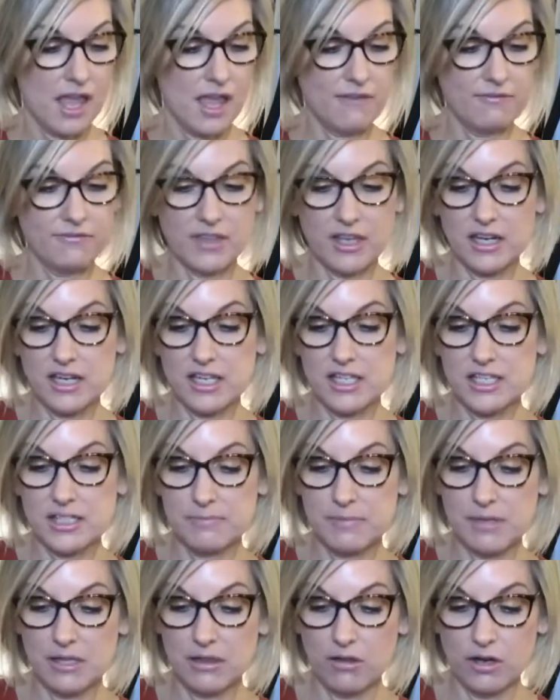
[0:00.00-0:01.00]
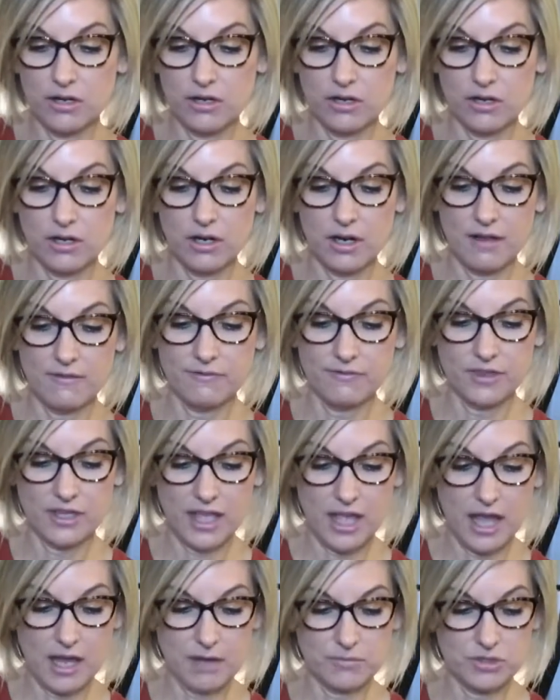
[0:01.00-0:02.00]
if they need to be longer, if the
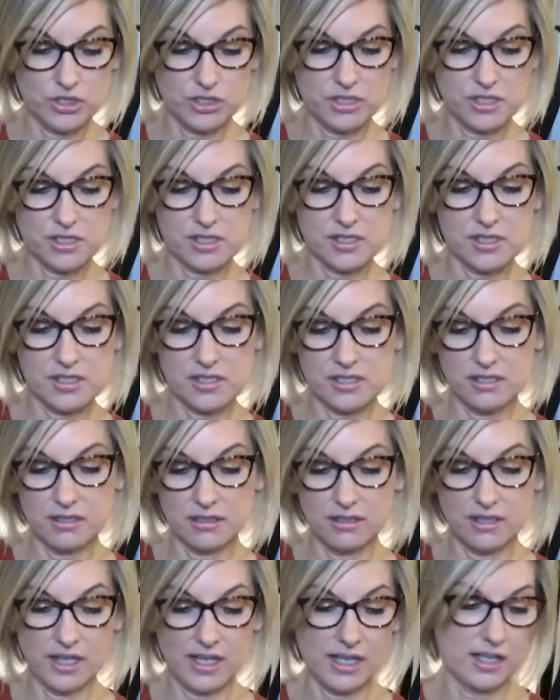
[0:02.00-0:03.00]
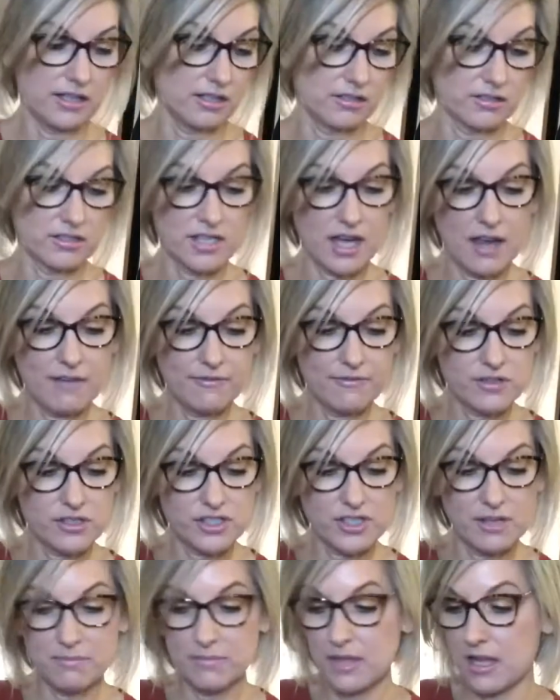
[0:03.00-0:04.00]
cabbage is still like a little tough or
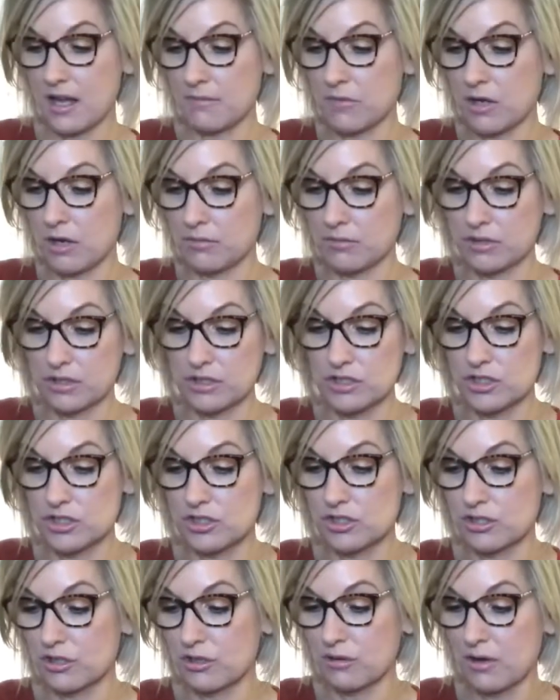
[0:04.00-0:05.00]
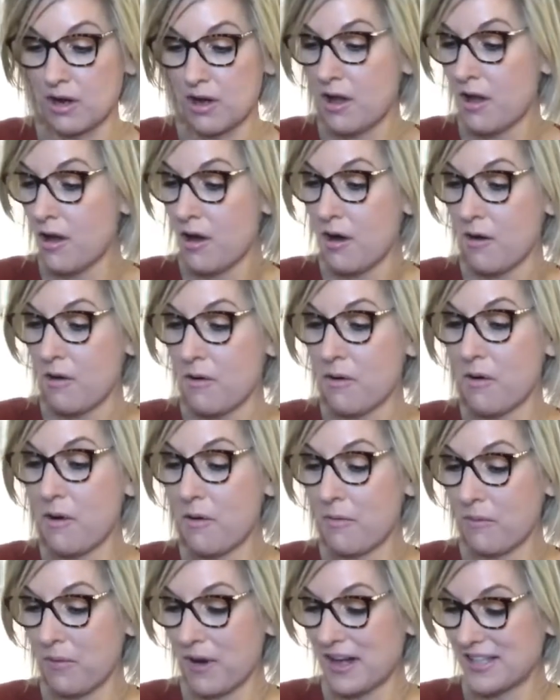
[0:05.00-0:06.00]
something, I'm not really sure
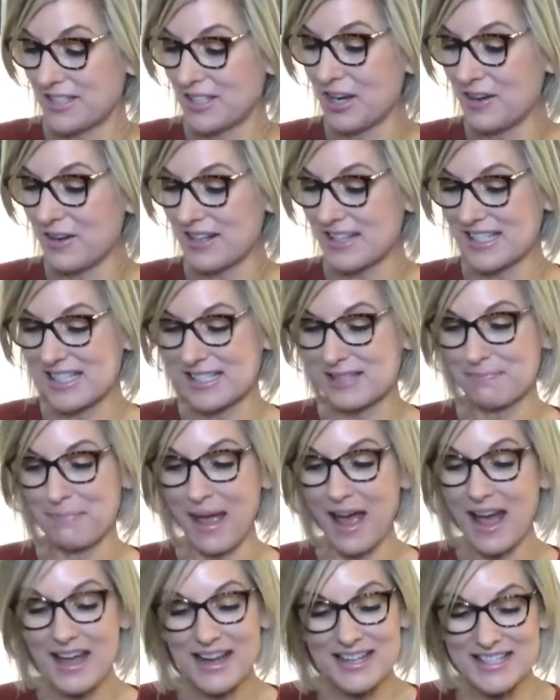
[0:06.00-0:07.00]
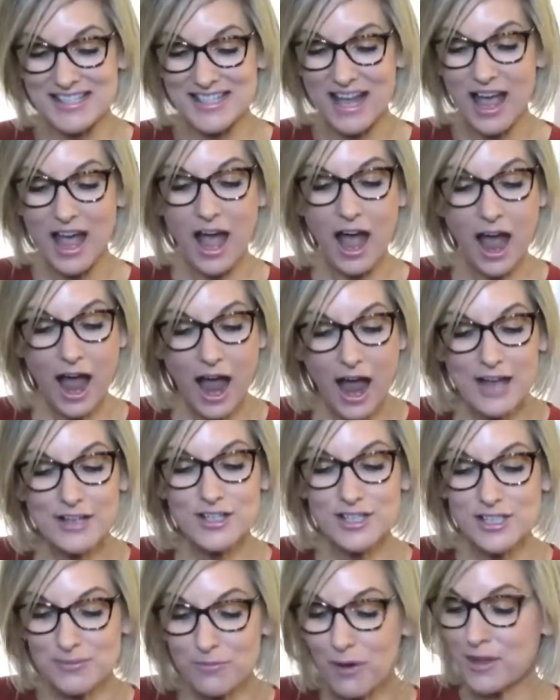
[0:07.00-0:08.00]
what to expect. I
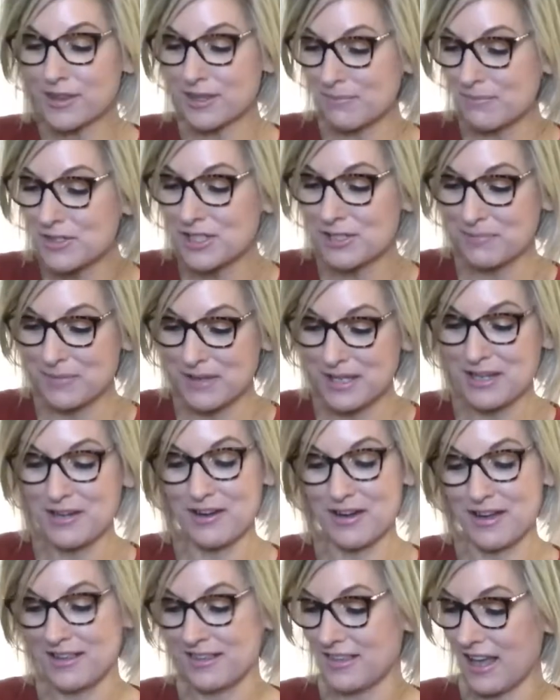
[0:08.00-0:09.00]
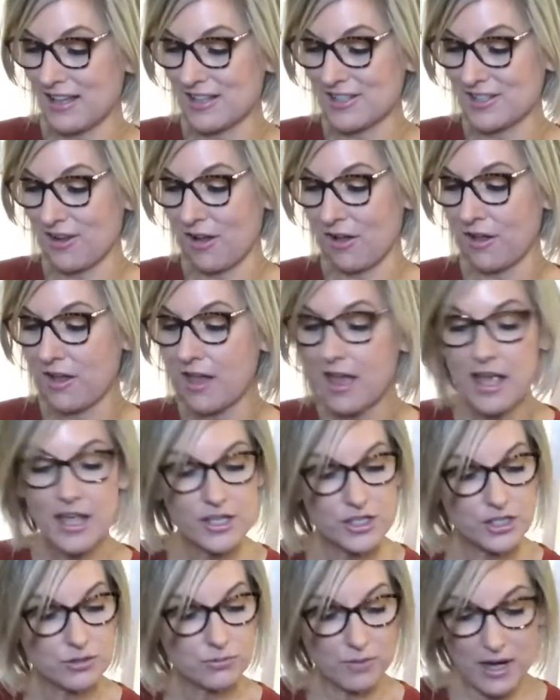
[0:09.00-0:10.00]
just want them to be good, that's all.
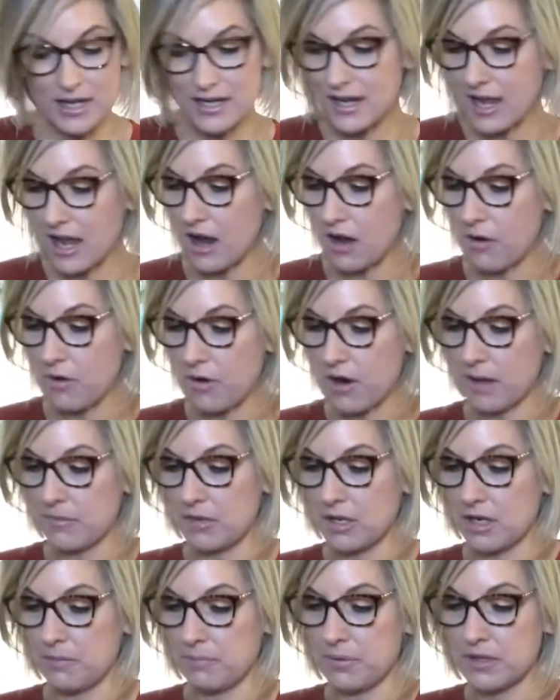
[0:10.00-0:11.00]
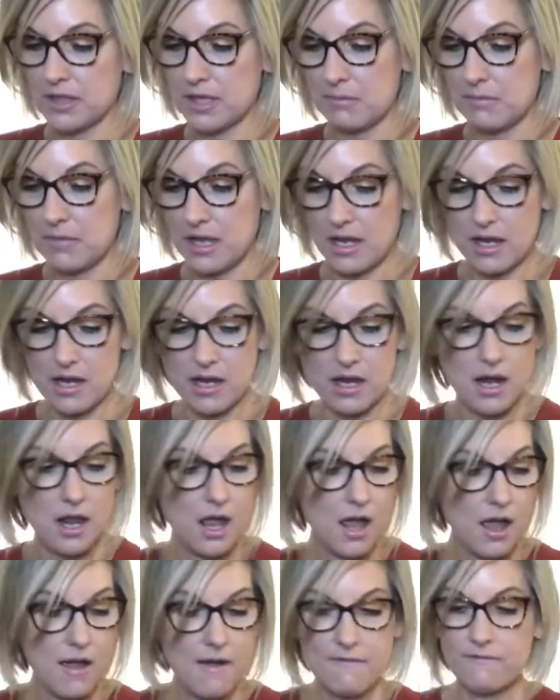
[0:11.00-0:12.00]
So right now I'm gonna put them in
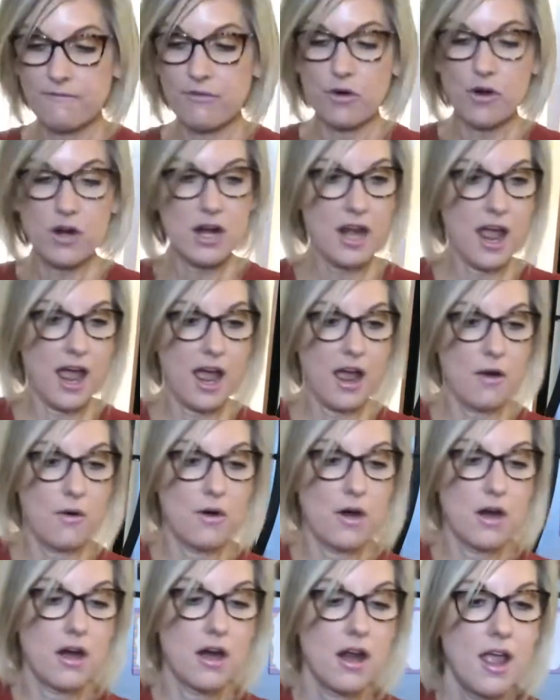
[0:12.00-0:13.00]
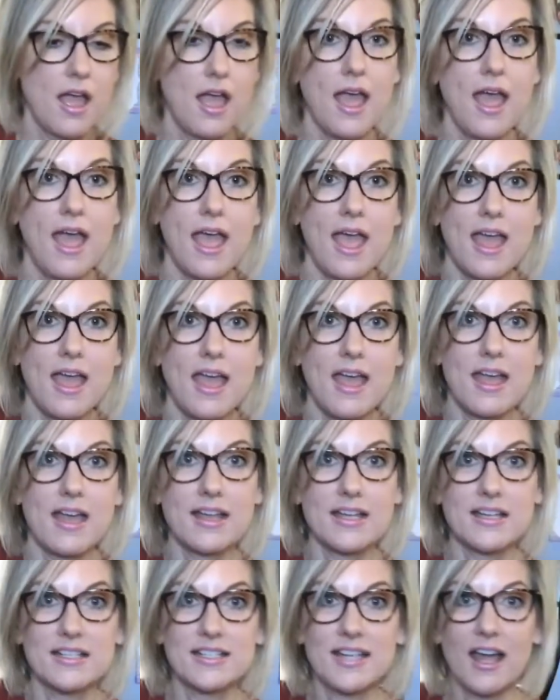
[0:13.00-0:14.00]
for an hour
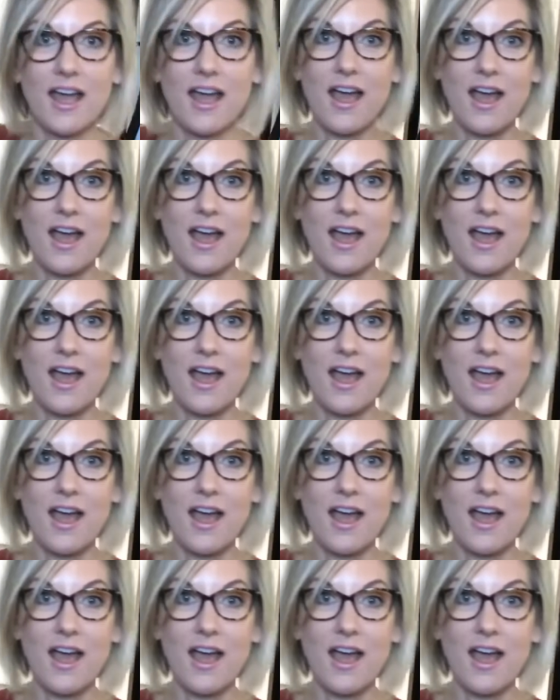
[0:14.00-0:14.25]
and